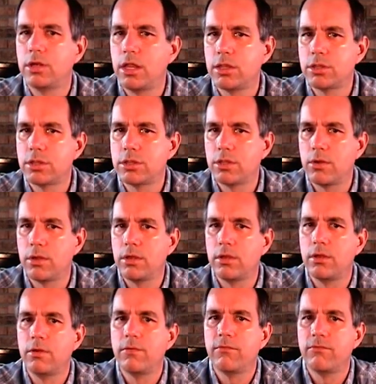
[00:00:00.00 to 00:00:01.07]
necessary
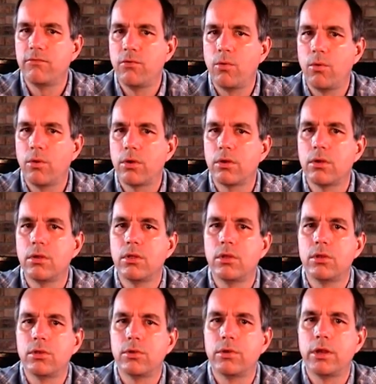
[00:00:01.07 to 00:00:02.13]
for
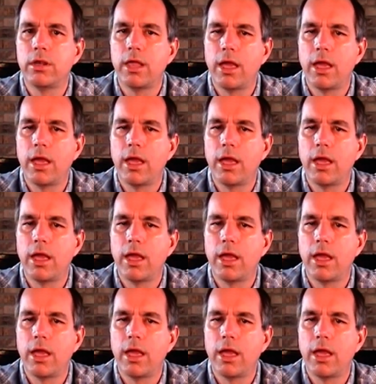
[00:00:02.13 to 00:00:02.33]
learning